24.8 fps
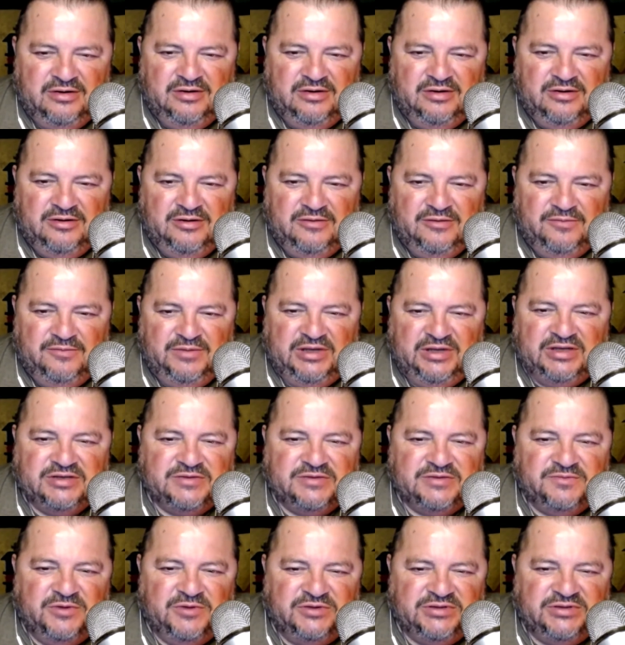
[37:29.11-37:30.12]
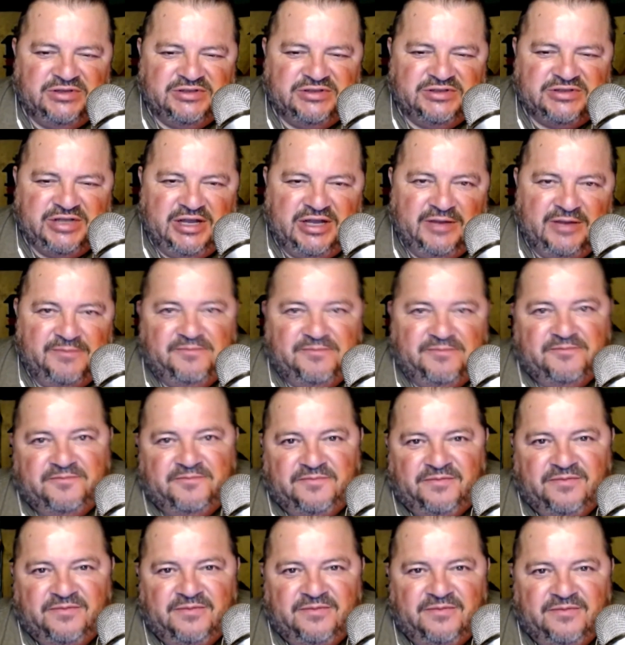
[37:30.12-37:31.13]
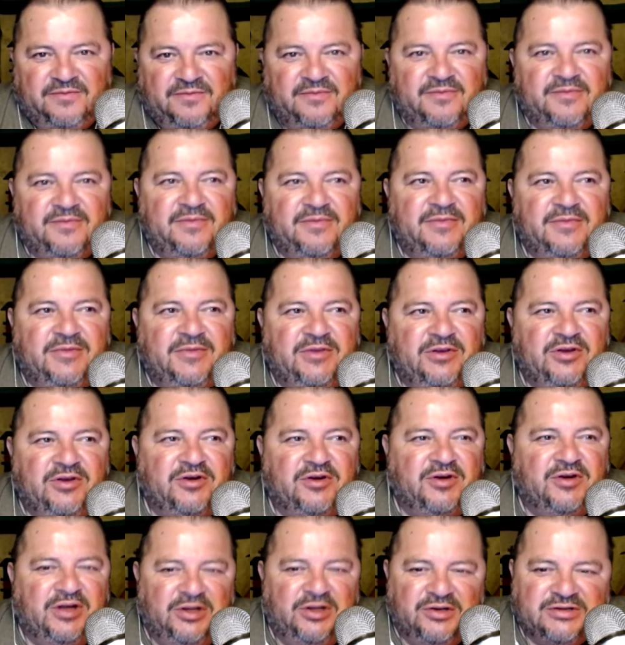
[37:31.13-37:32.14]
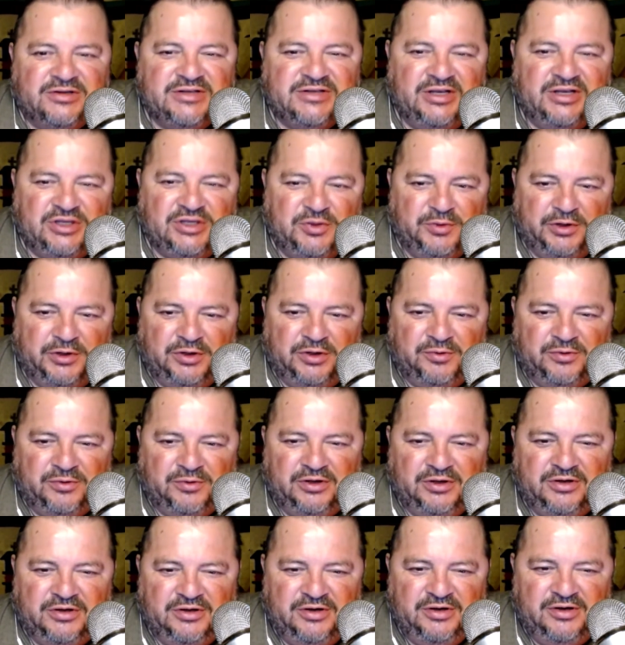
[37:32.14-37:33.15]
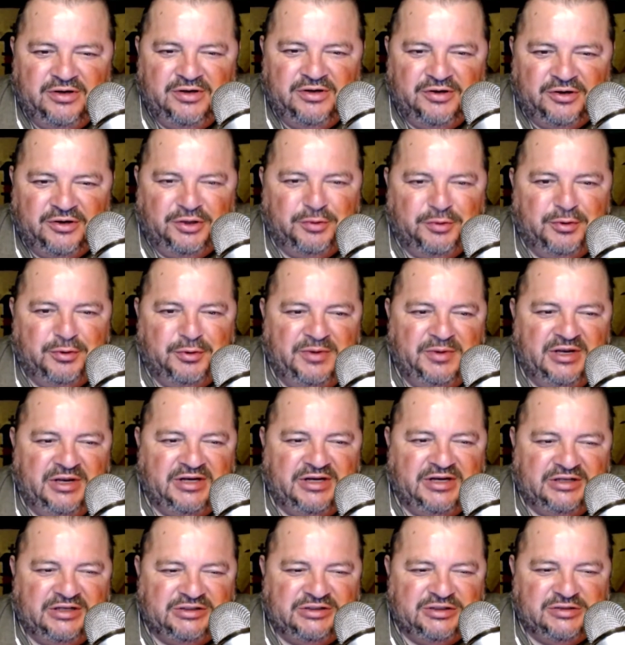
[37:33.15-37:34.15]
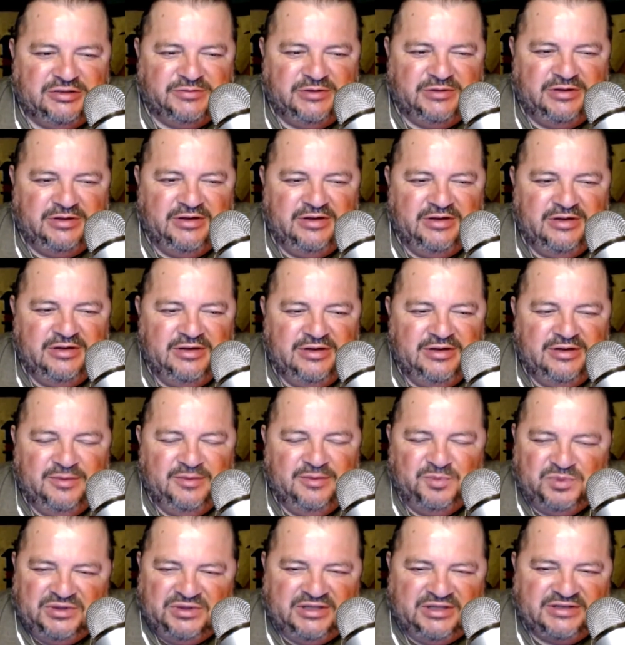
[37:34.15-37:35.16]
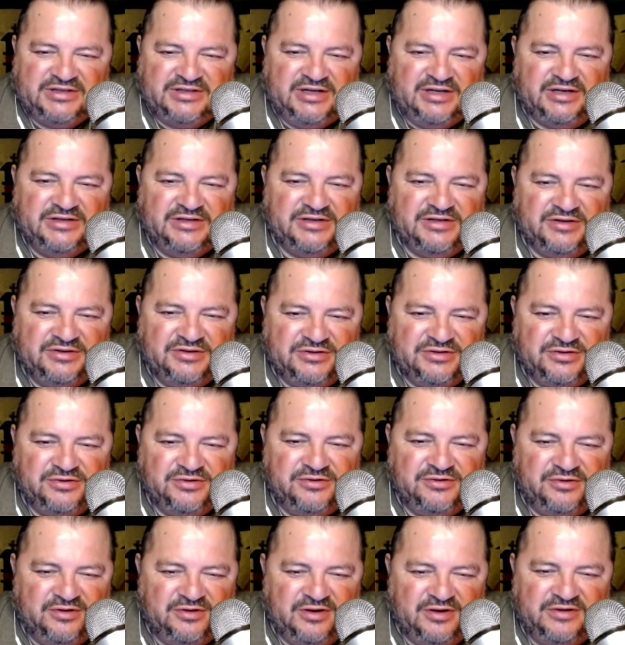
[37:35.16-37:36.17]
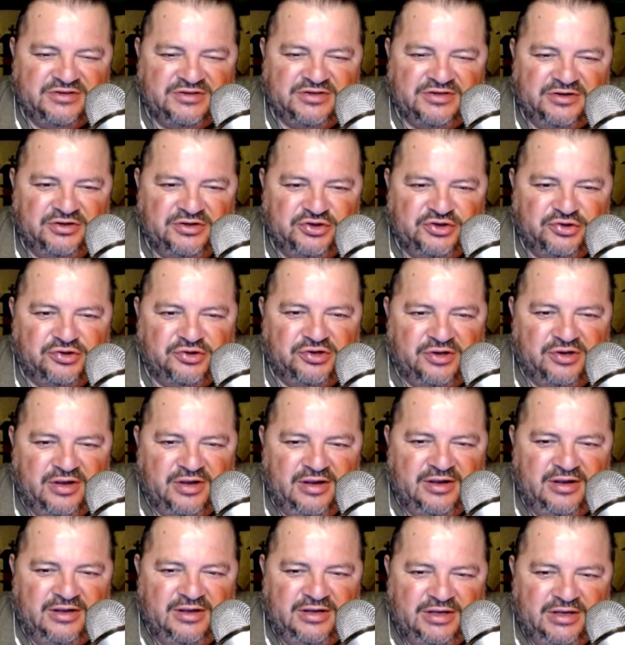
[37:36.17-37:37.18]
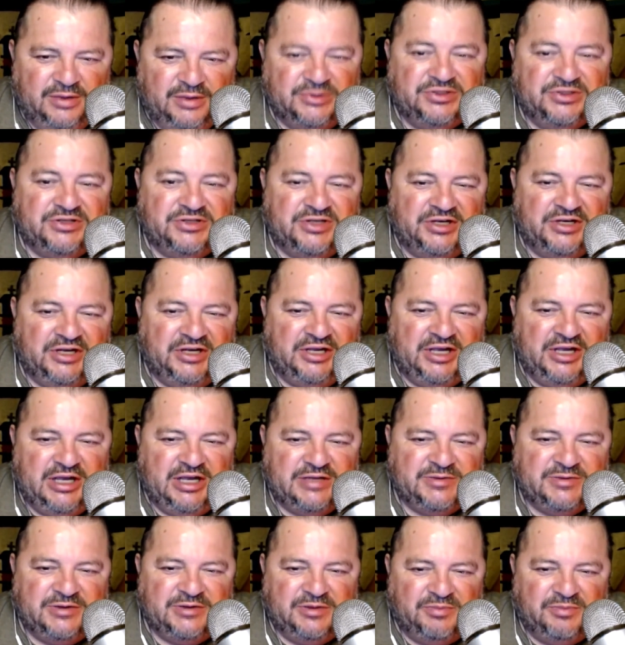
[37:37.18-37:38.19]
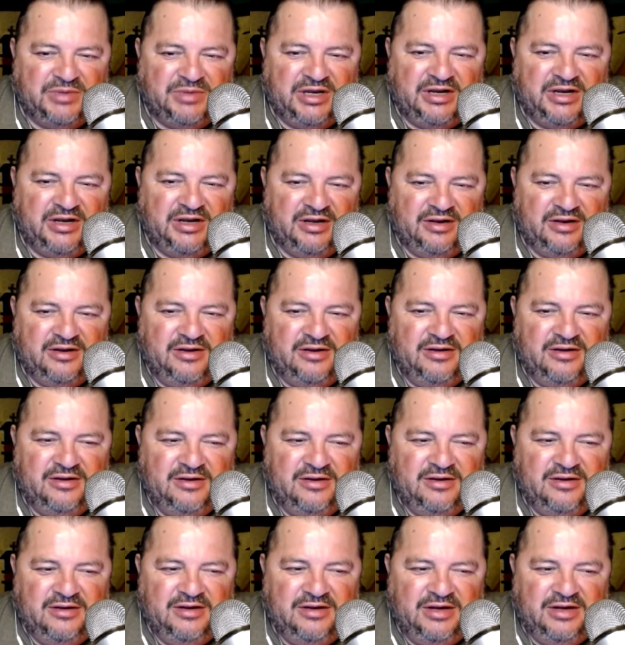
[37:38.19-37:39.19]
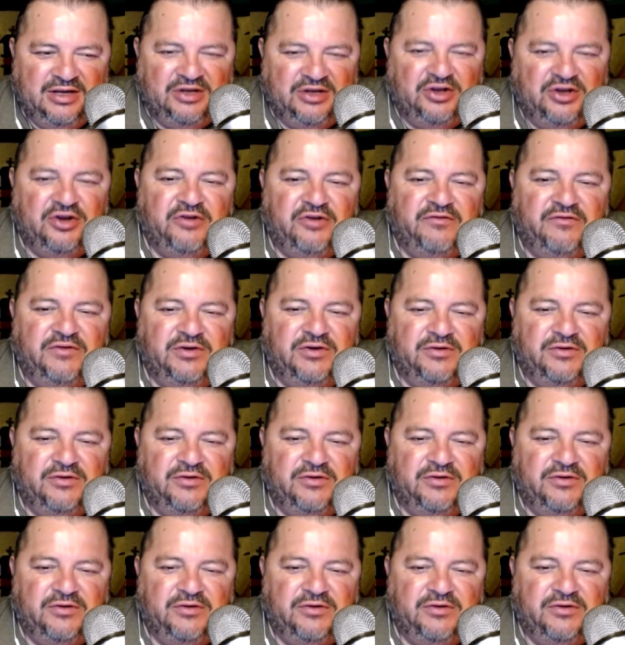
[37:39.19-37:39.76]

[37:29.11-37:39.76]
Because most of the time, you know, it looks like you want to work or you want to be connected to me. But that's not necessarily true. It was just an engagement, a meeting, an interview.